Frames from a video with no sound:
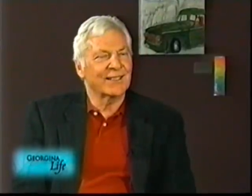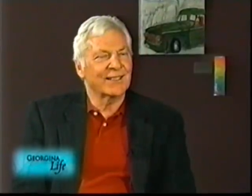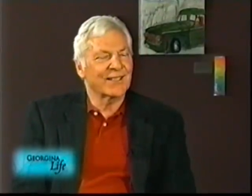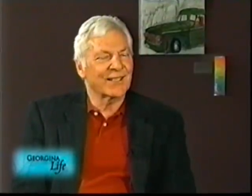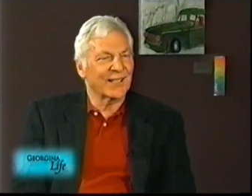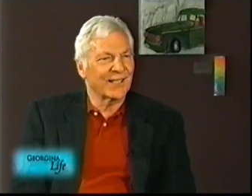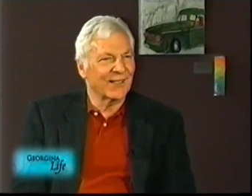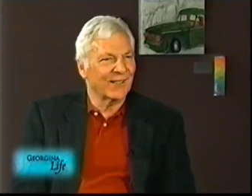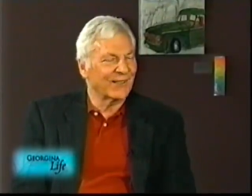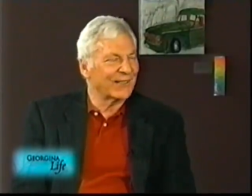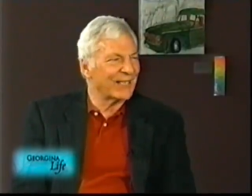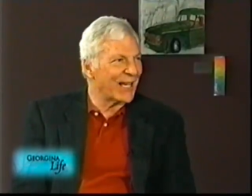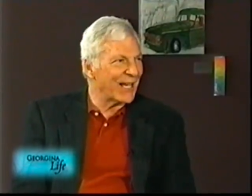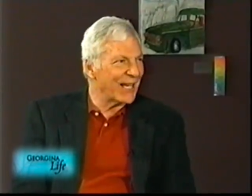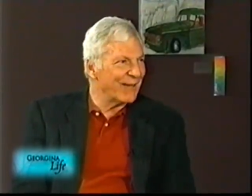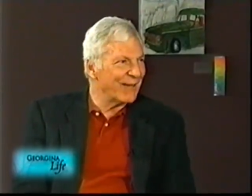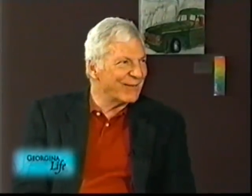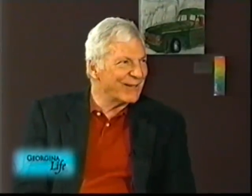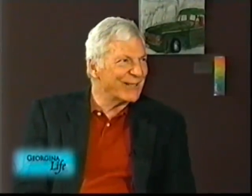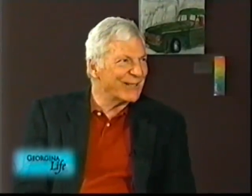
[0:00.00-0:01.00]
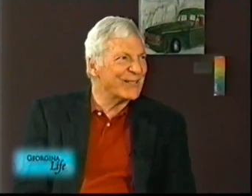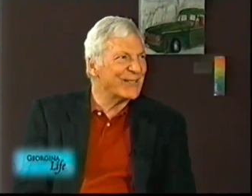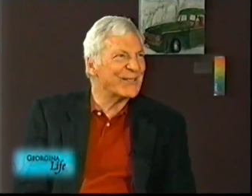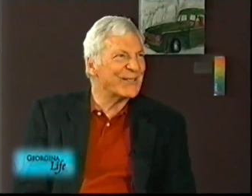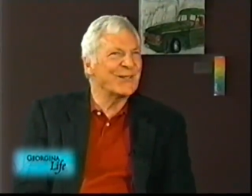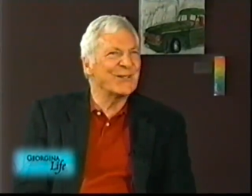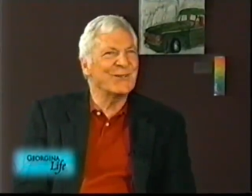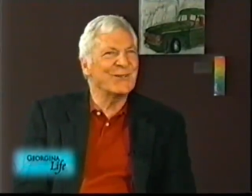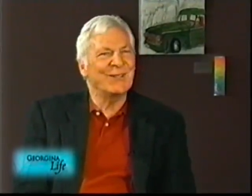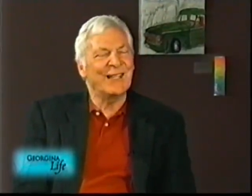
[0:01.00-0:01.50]
It's a little
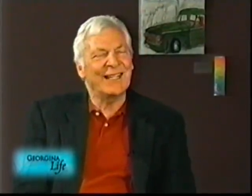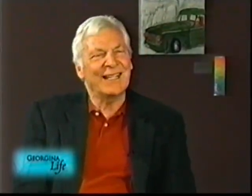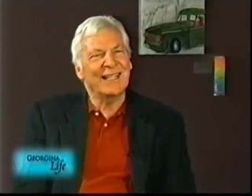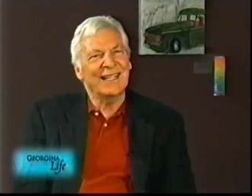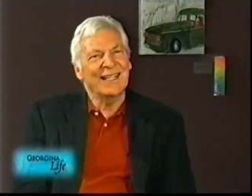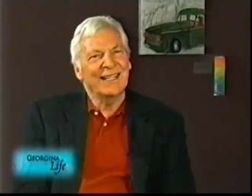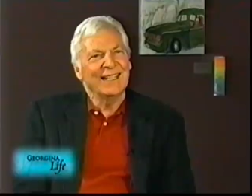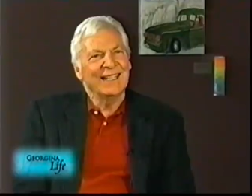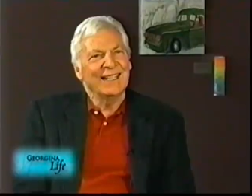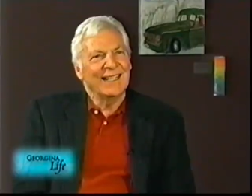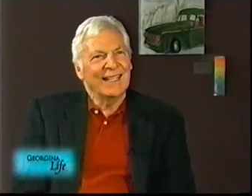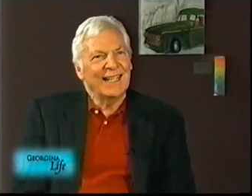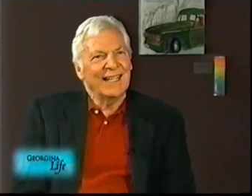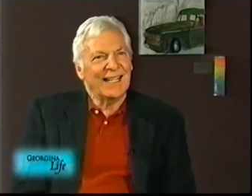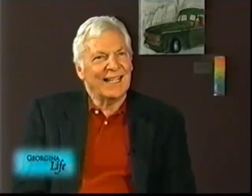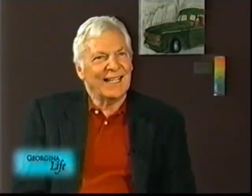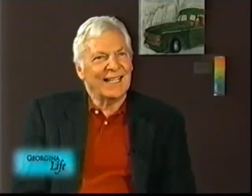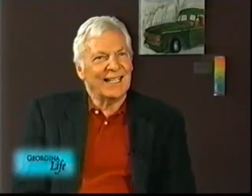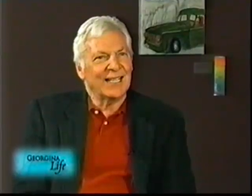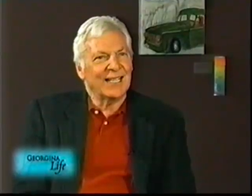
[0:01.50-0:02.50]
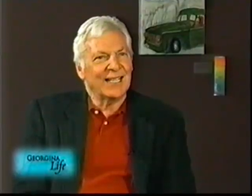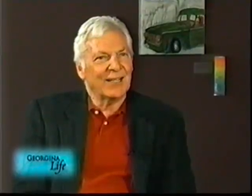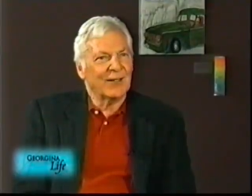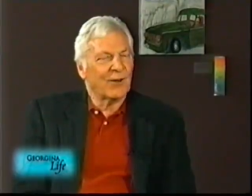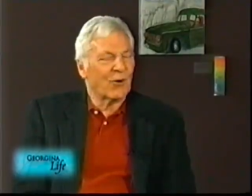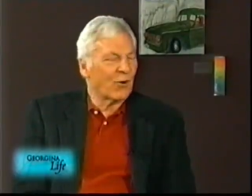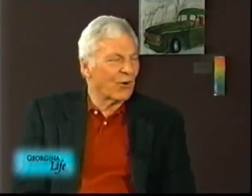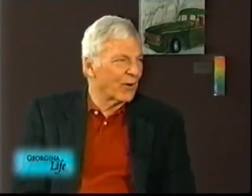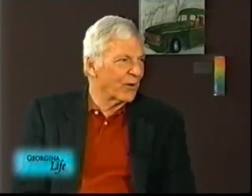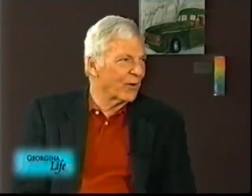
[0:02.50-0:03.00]
time-consuming,
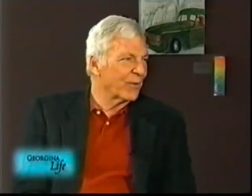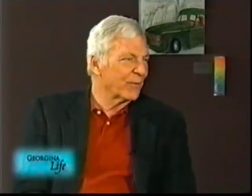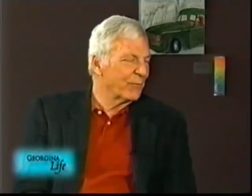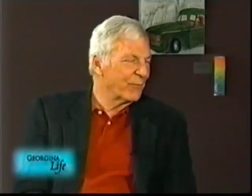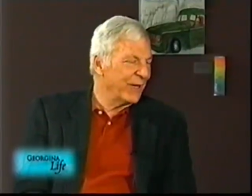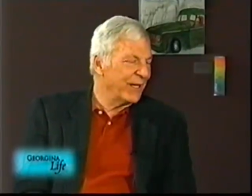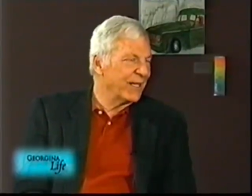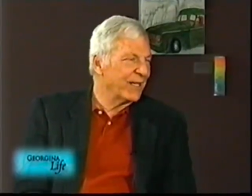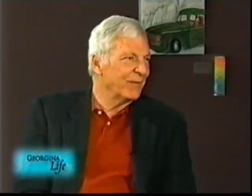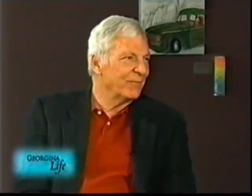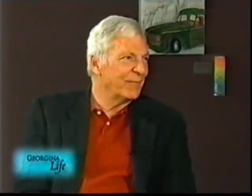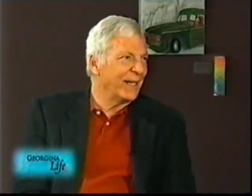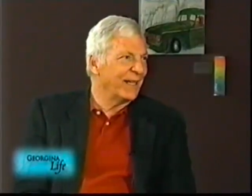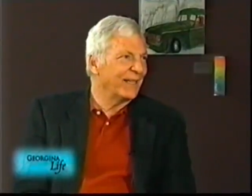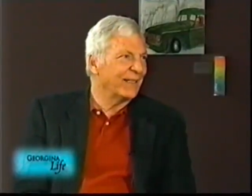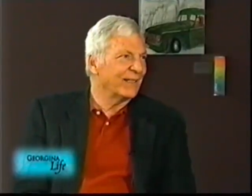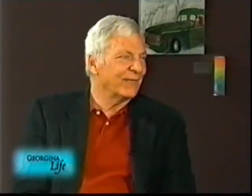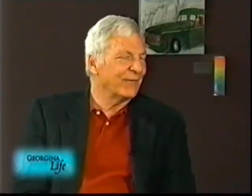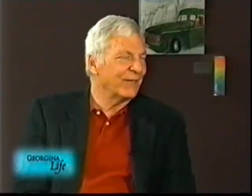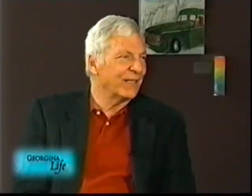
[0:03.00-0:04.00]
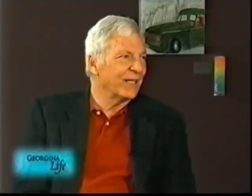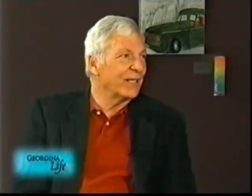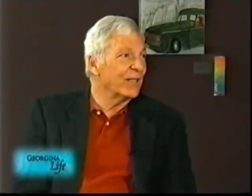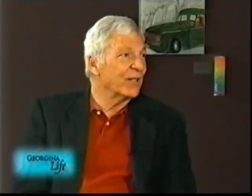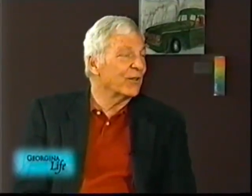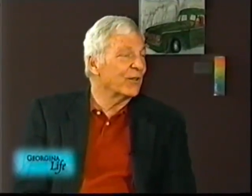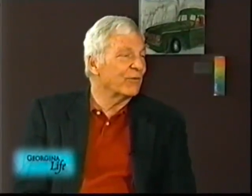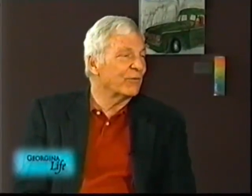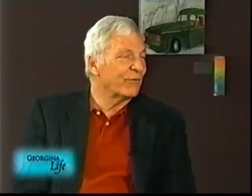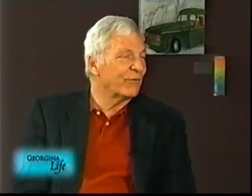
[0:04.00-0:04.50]
or we can make the
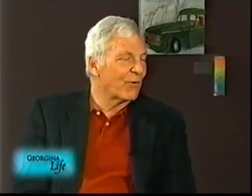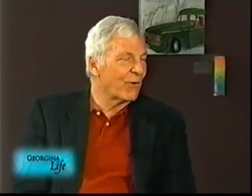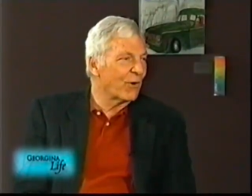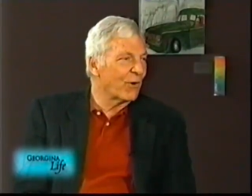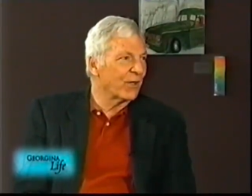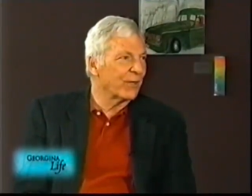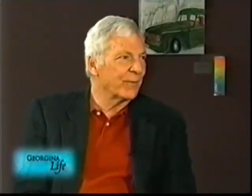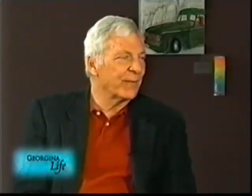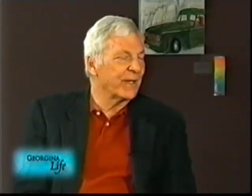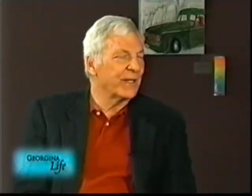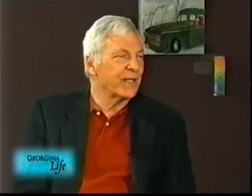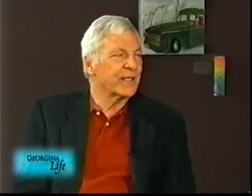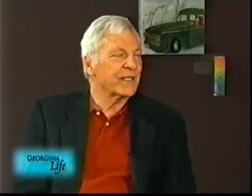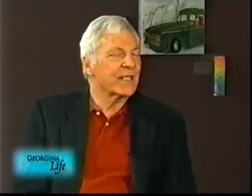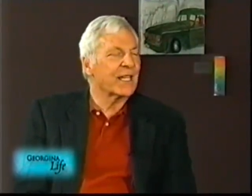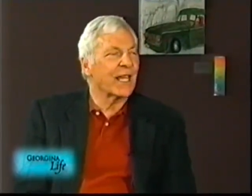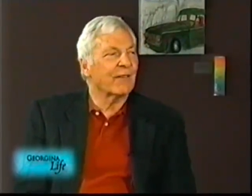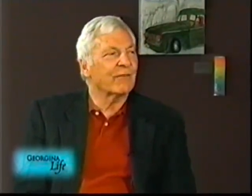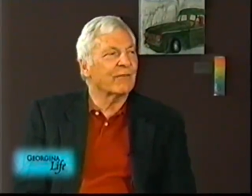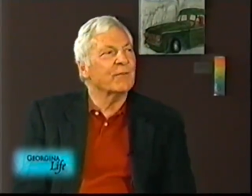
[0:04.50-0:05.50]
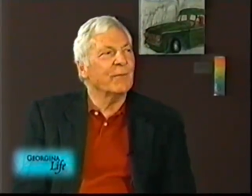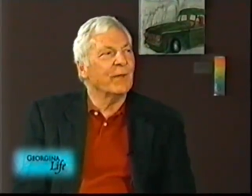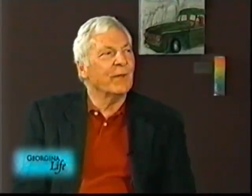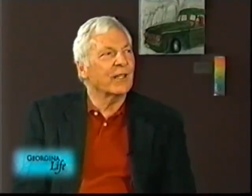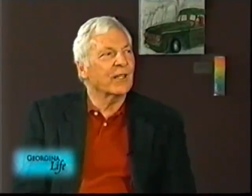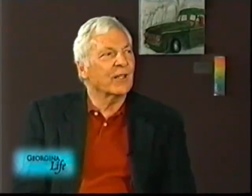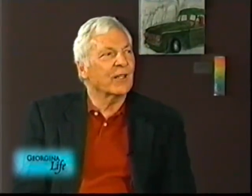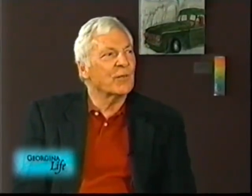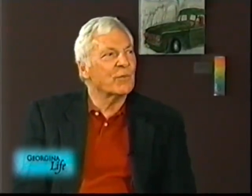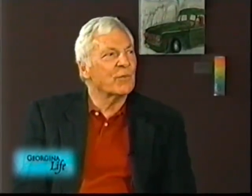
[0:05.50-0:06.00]
video for them. They just have to
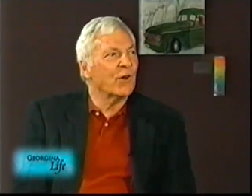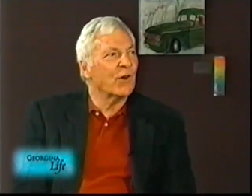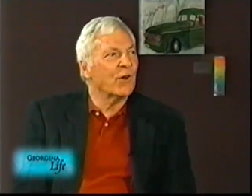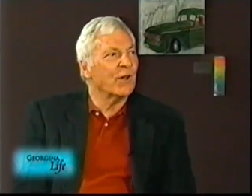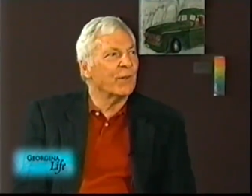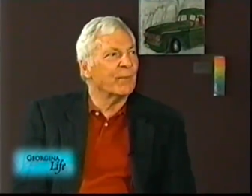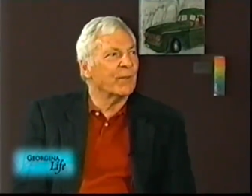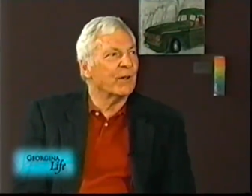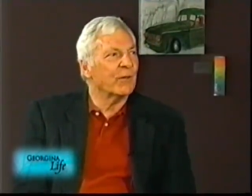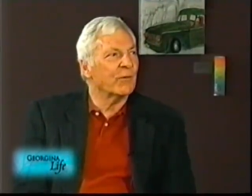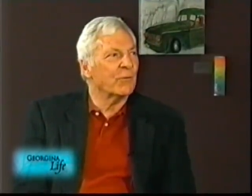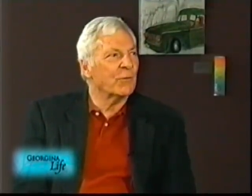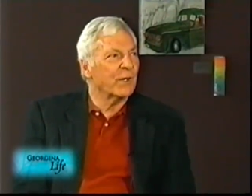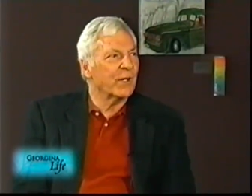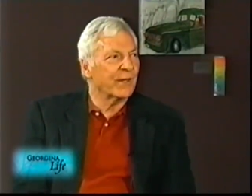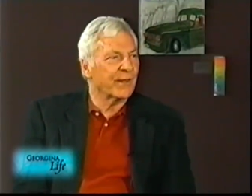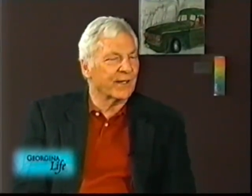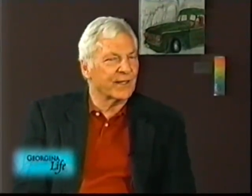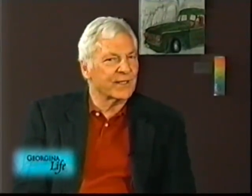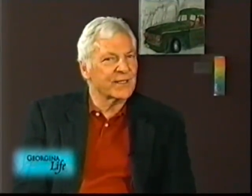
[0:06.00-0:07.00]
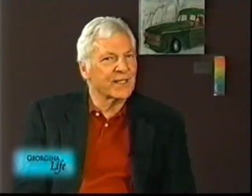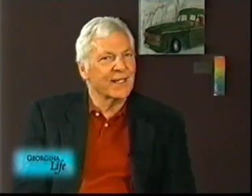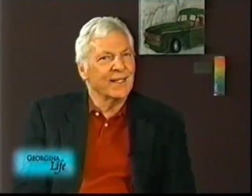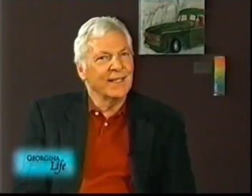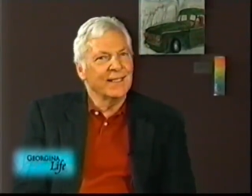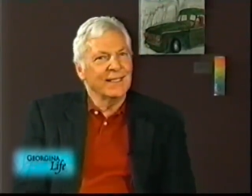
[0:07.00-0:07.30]
make an appointment with us.